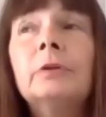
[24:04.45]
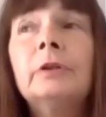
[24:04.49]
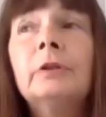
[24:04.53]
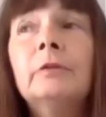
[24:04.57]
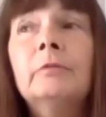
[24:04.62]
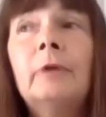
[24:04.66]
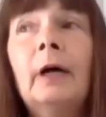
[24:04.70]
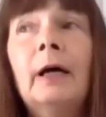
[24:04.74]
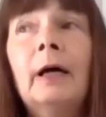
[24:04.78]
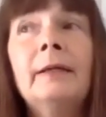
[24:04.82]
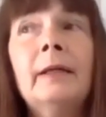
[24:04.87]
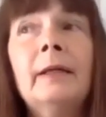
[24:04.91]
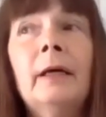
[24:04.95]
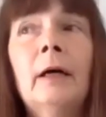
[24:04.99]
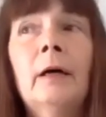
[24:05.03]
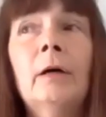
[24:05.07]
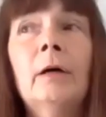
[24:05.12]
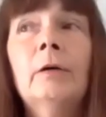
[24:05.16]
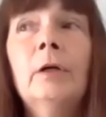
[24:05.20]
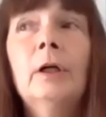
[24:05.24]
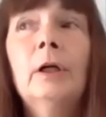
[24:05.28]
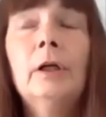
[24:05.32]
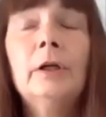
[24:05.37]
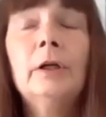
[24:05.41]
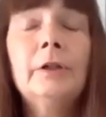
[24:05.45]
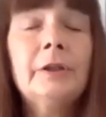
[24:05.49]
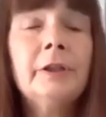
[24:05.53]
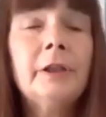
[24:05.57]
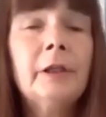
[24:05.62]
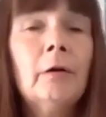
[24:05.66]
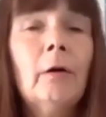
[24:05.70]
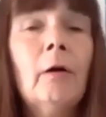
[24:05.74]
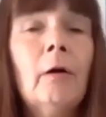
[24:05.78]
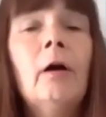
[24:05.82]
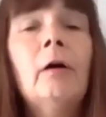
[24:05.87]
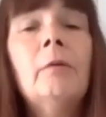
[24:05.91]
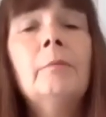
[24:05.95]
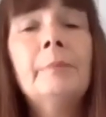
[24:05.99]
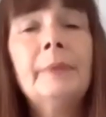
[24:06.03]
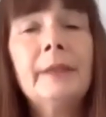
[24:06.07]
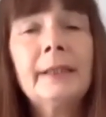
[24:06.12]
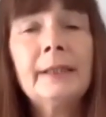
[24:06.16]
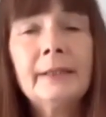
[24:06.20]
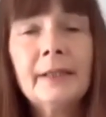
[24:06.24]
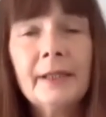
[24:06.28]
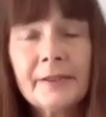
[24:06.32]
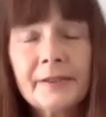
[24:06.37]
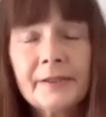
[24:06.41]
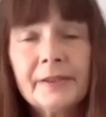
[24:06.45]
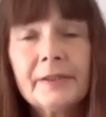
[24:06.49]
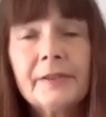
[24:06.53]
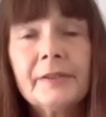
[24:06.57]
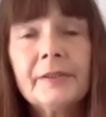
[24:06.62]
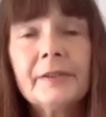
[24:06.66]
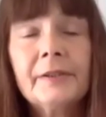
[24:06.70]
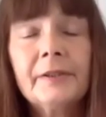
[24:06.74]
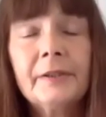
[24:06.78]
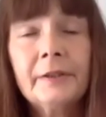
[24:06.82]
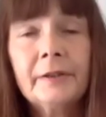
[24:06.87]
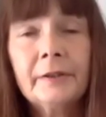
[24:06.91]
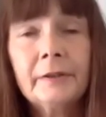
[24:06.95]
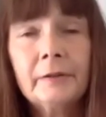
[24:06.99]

who right now aren't being listened to.